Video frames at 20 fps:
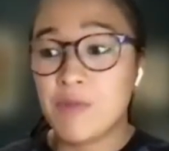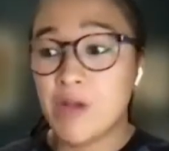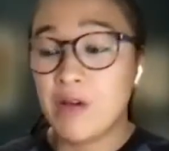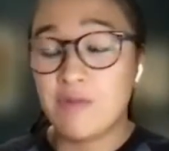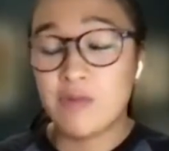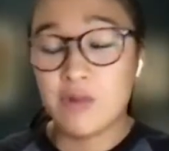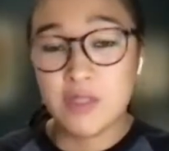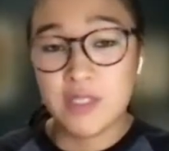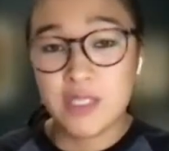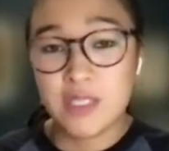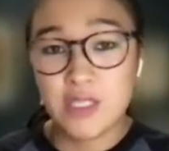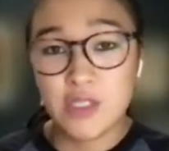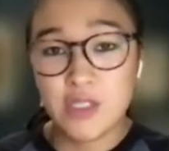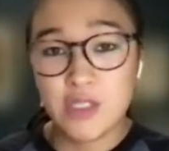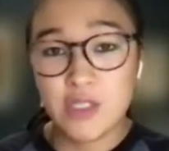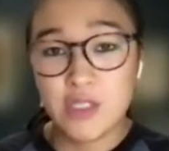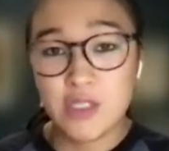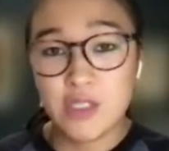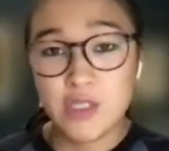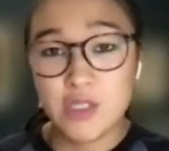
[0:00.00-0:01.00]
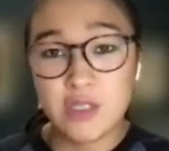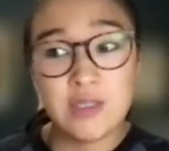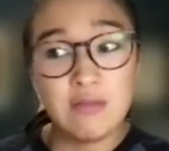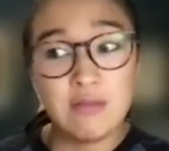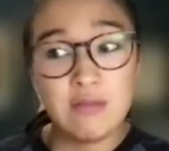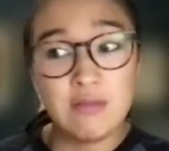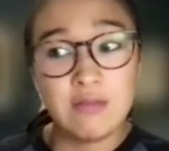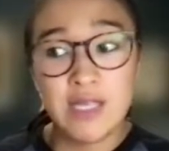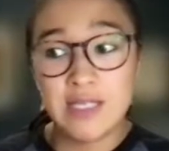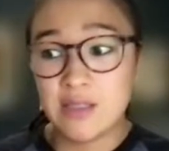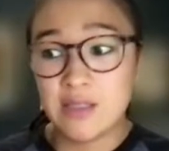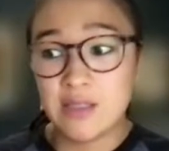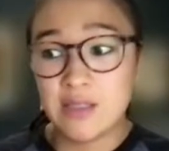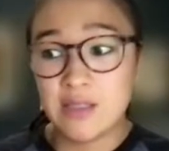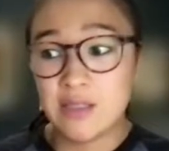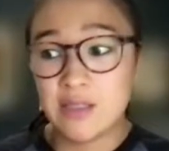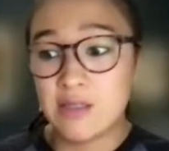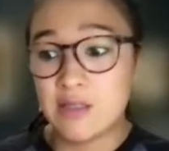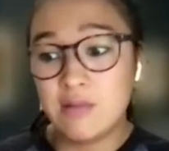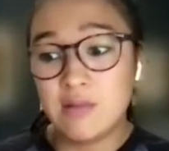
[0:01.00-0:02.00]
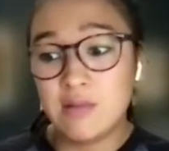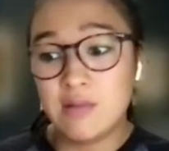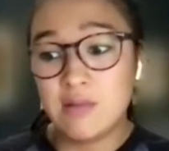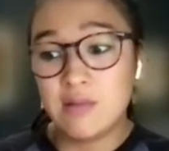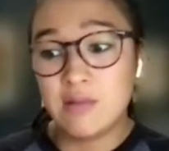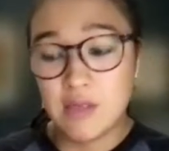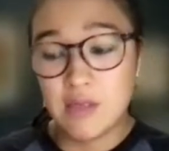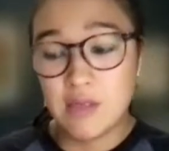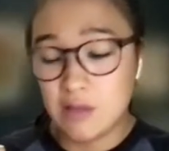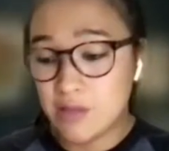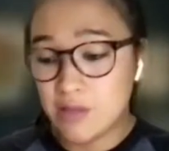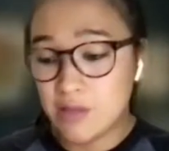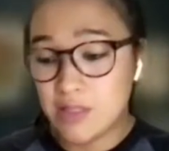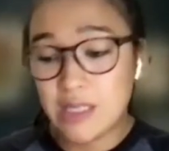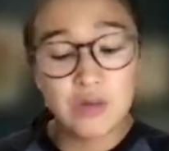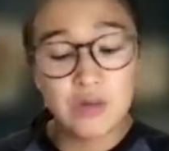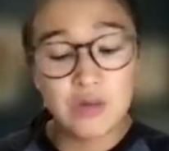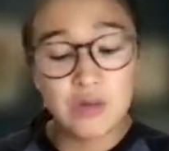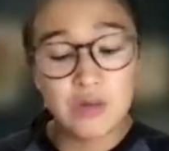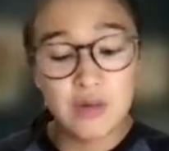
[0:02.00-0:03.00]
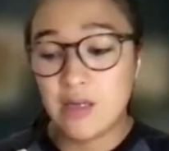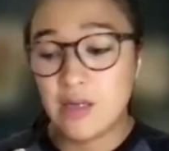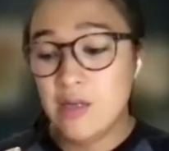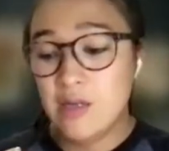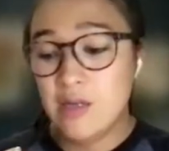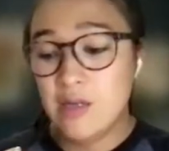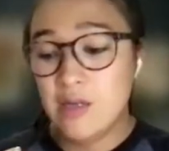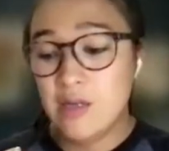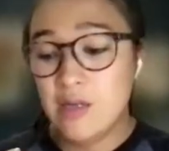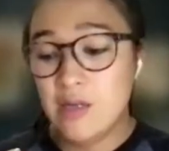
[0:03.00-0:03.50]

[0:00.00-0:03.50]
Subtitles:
conversations and lessons and centering